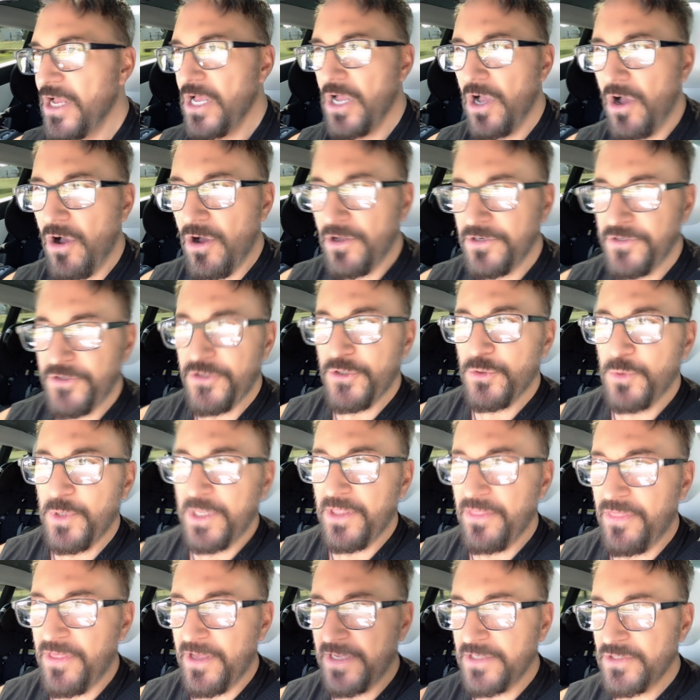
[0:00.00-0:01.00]
on doing
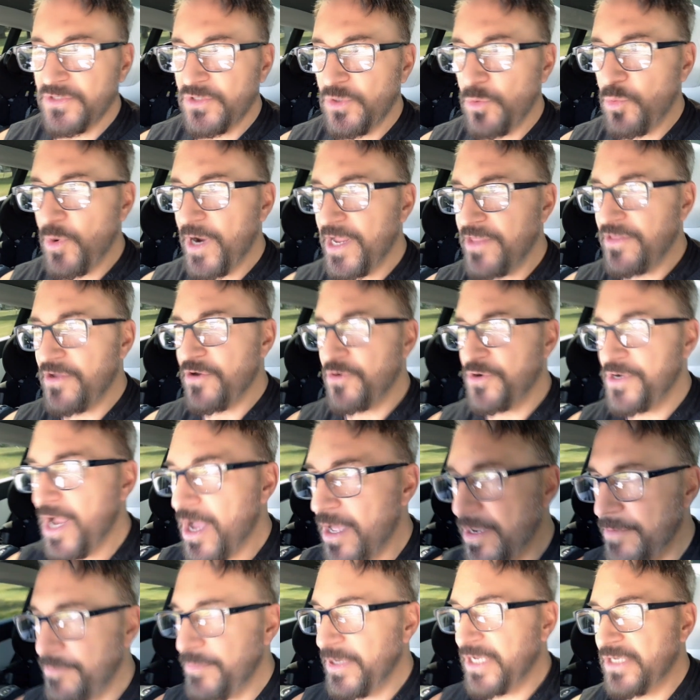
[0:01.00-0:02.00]
things the way they're
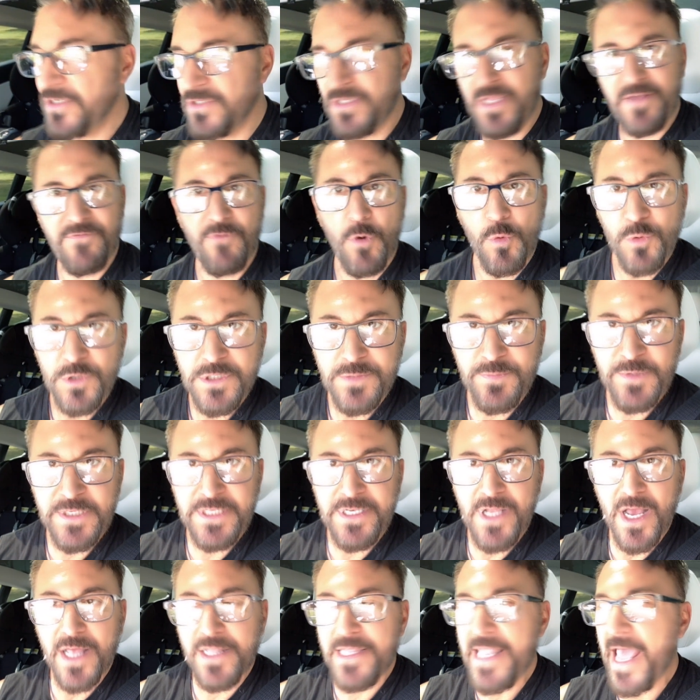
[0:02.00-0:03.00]
done because they've always been
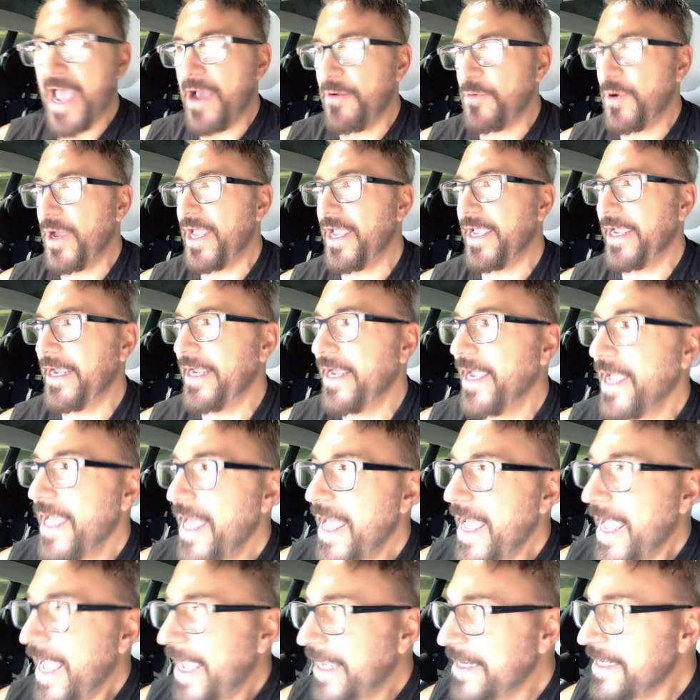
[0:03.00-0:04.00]
done that way.
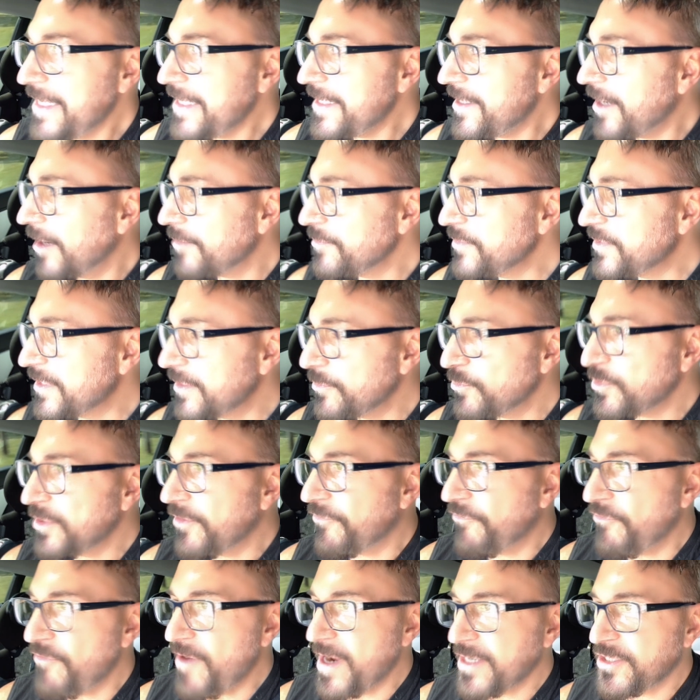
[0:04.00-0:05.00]
And he comes in with a
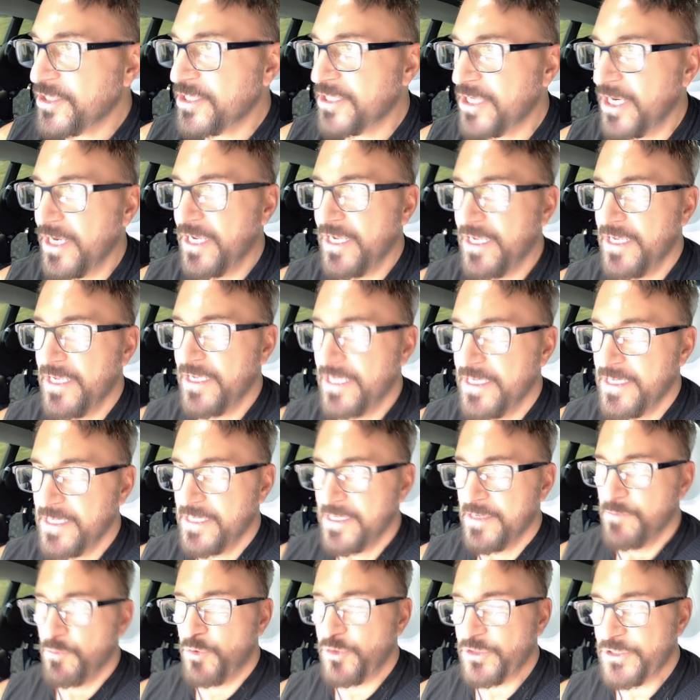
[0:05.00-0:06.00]
fresh
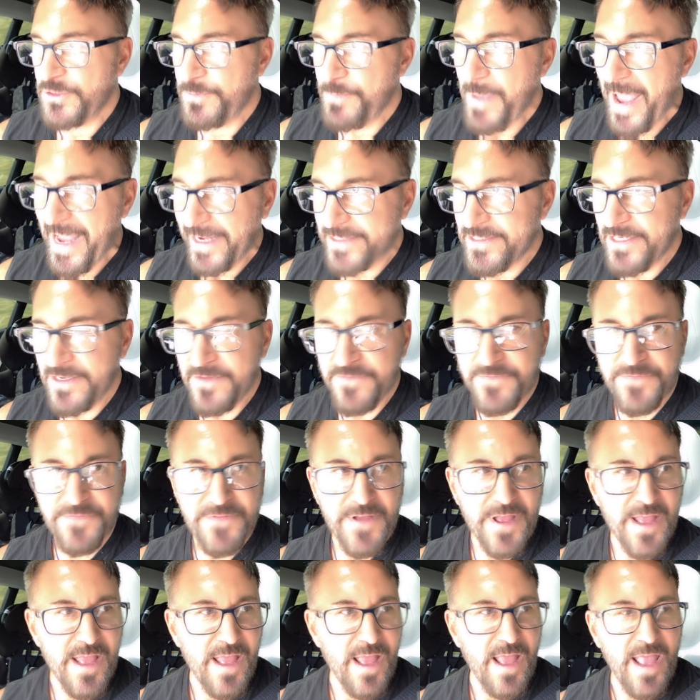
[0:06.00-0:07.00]
perspective
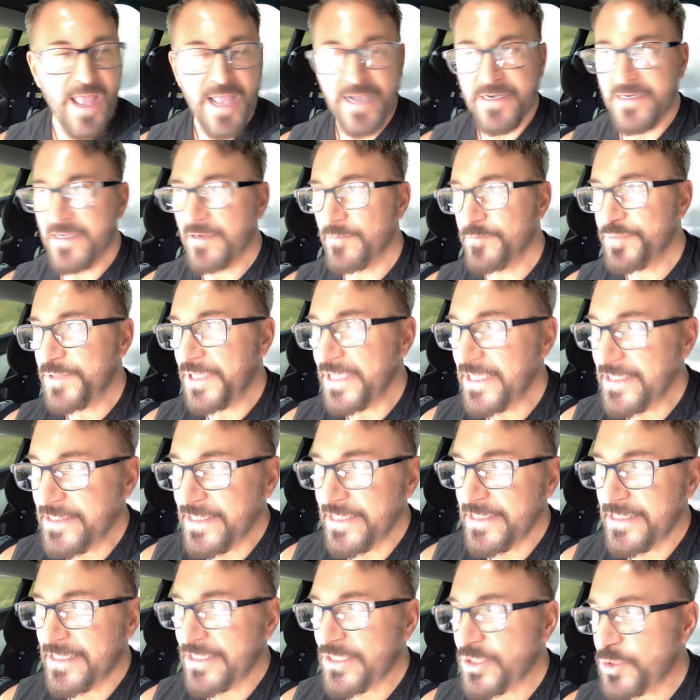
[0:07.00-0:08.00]
and
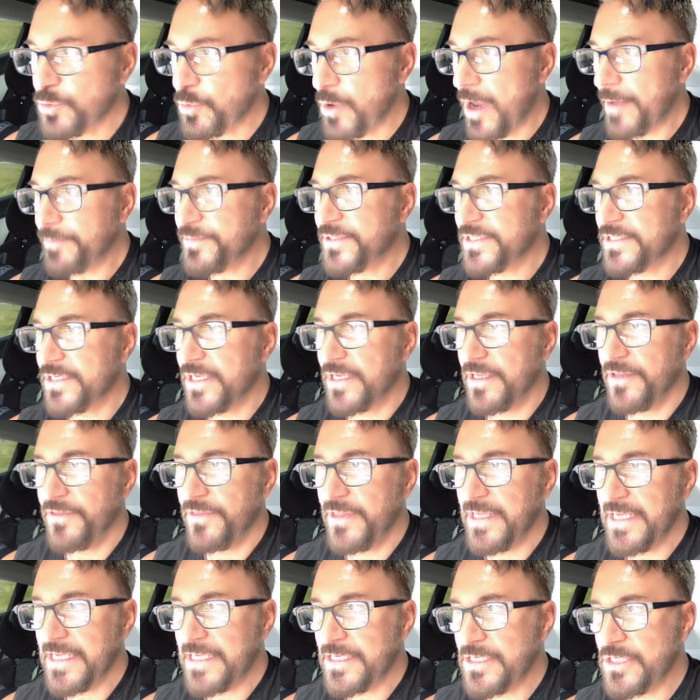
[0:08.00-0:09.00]
completely disrupts
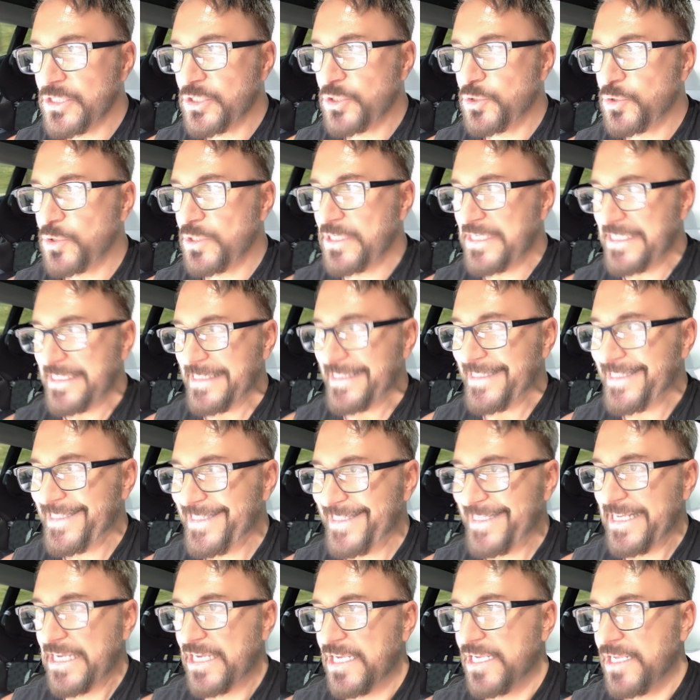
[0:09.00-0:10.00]
the
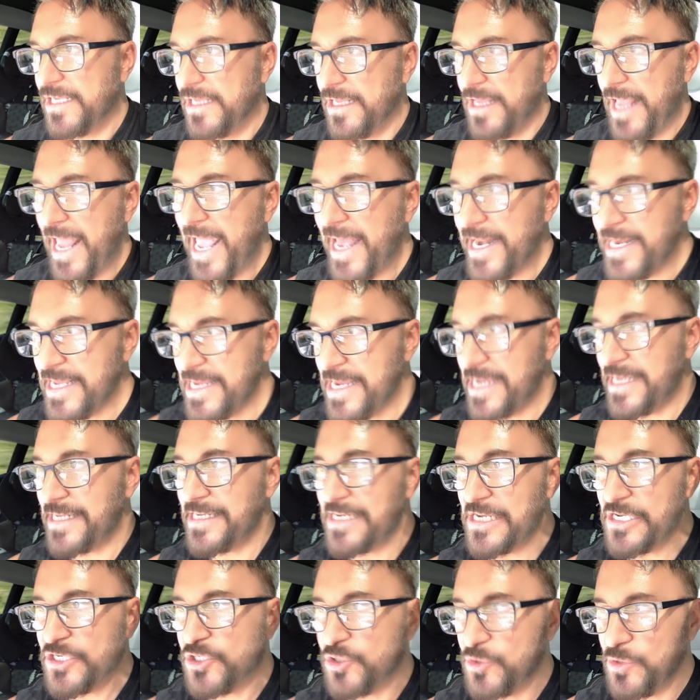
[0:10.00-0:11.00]
industries, any
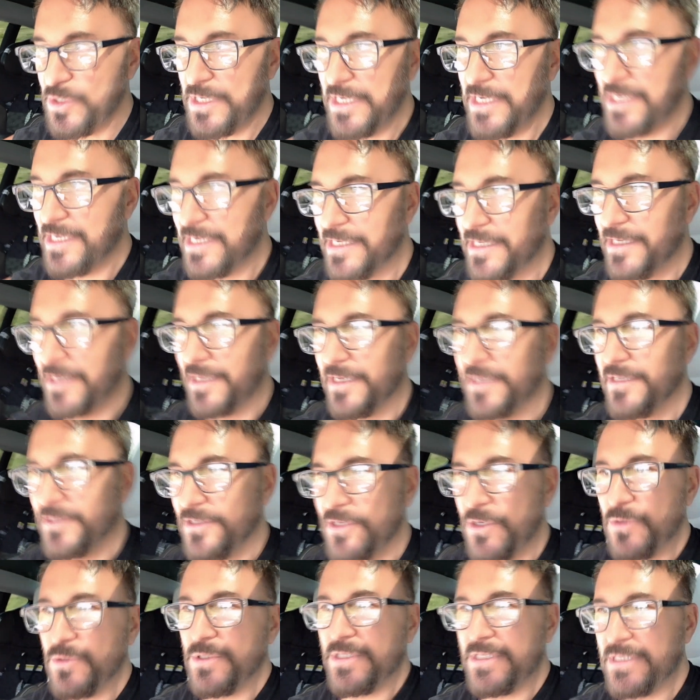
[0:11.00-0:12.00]
industry.
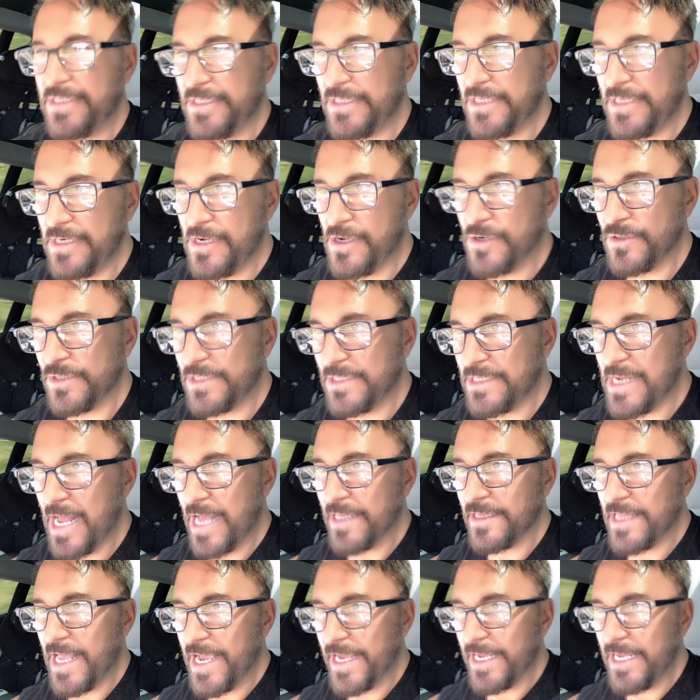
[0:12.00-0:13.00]
So it's
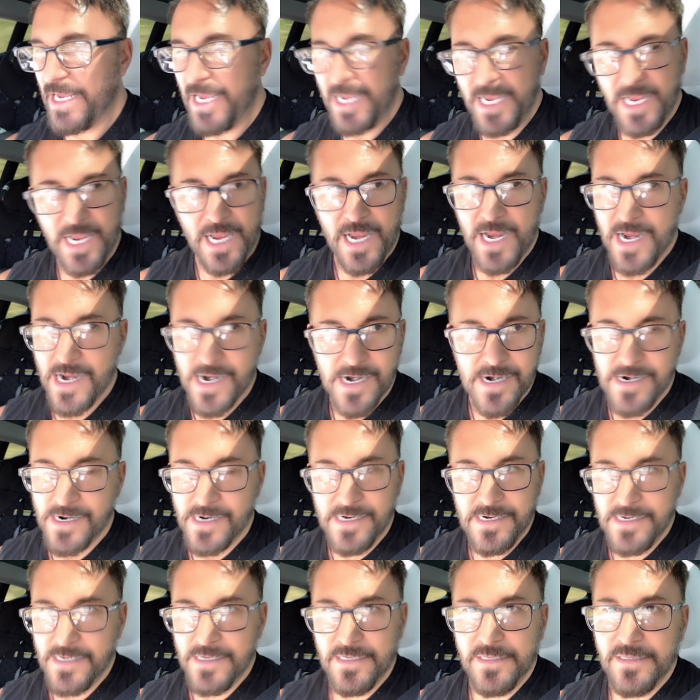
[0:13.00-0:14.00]
not like
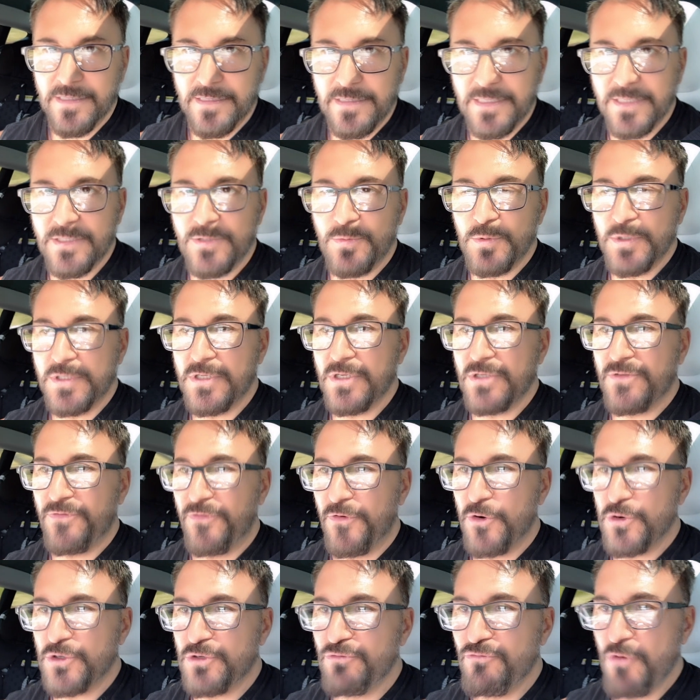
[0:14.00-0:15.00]
this was his
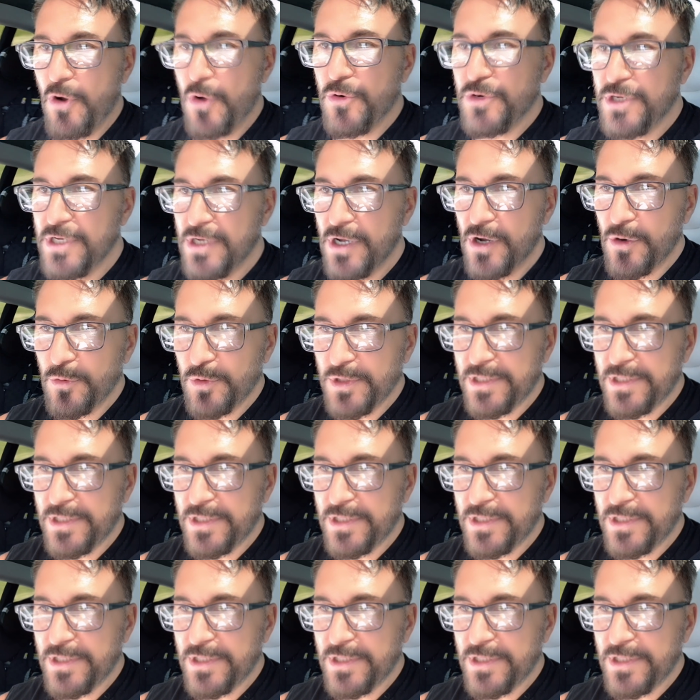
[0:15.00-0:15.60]
first rodeo with